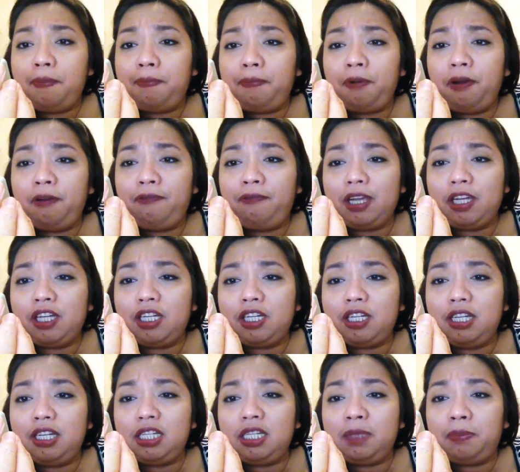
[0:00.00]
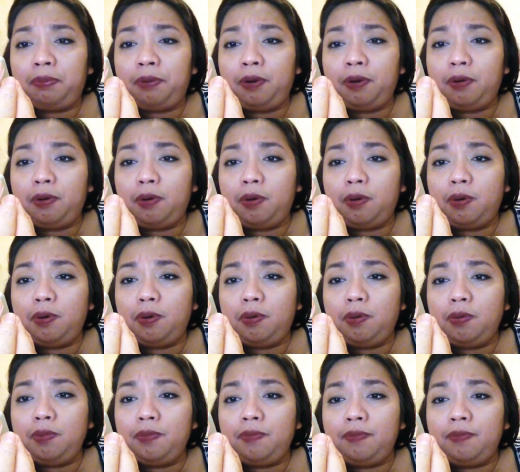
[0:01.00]
Perfectionist Pro
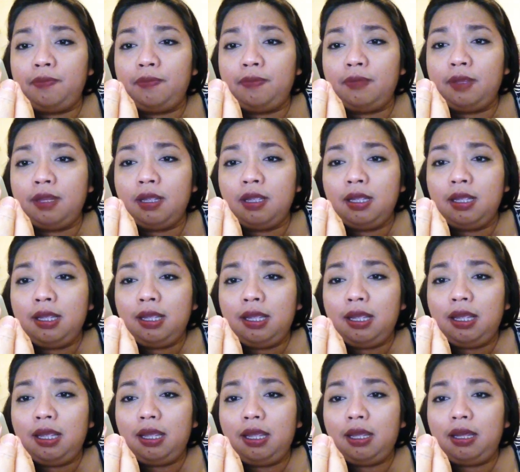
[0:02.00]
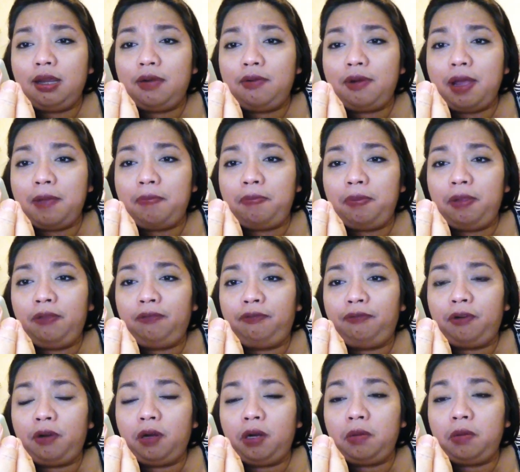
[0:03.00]
Rapid
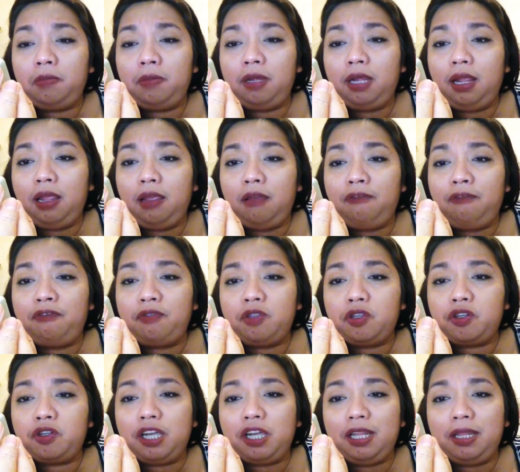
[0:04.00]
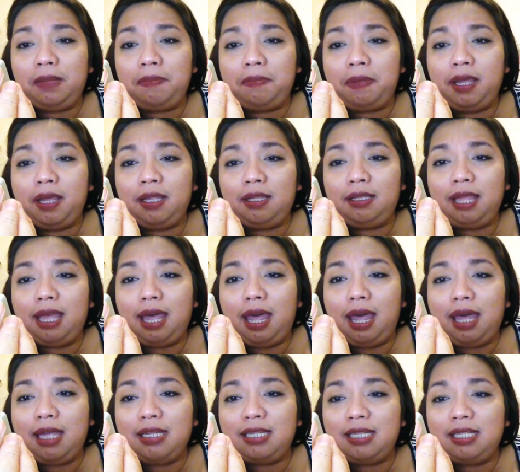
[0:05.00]
Firm Lift Treatment
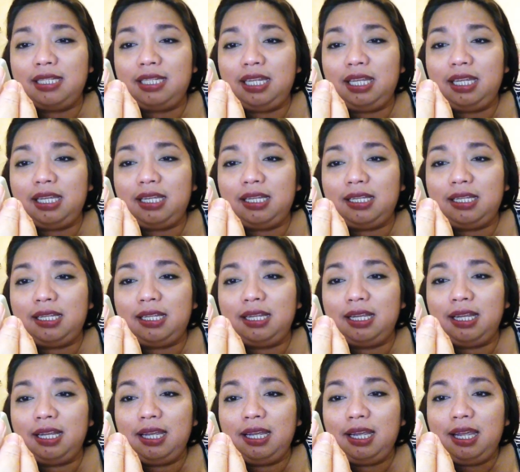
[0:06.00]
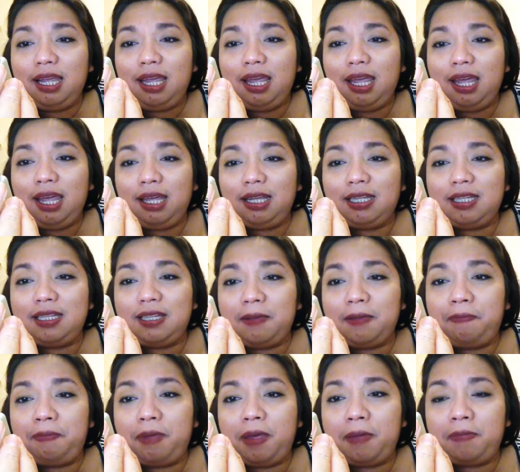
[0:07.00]
Acetyl
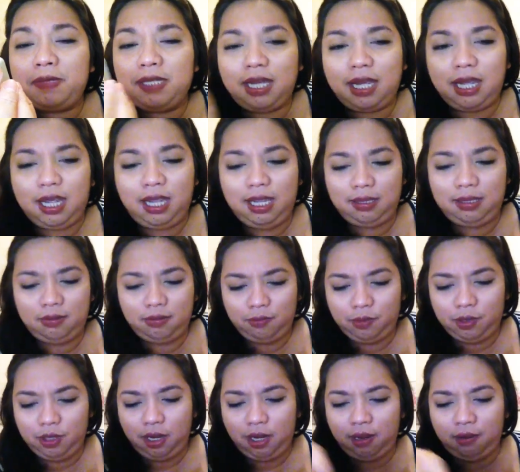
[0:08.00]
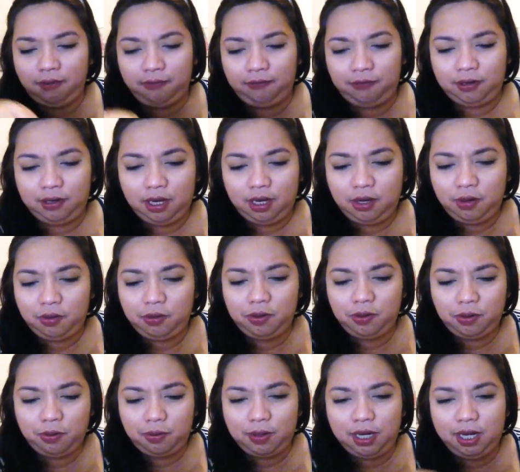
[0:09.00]
Hexapeptide. Whatever, I don't
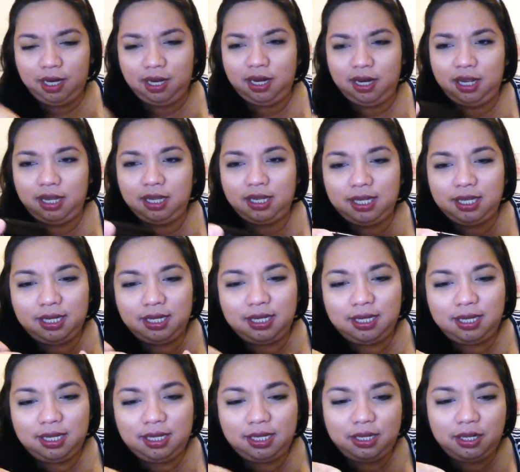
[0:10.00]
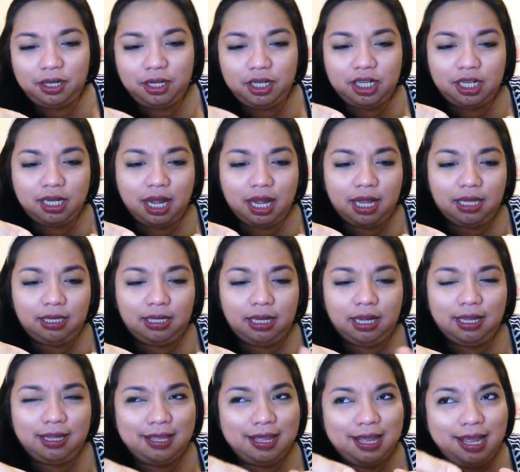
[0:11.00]
know what it is. Search
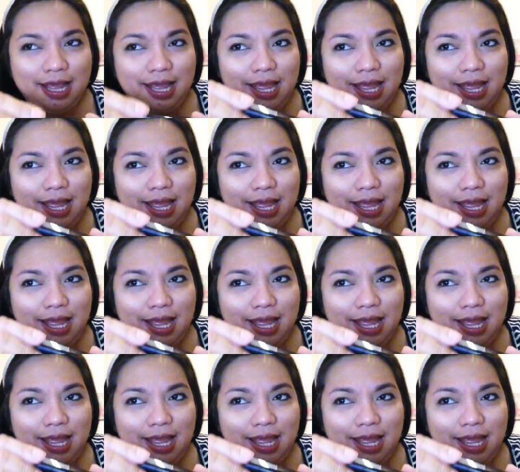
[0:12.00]
natin.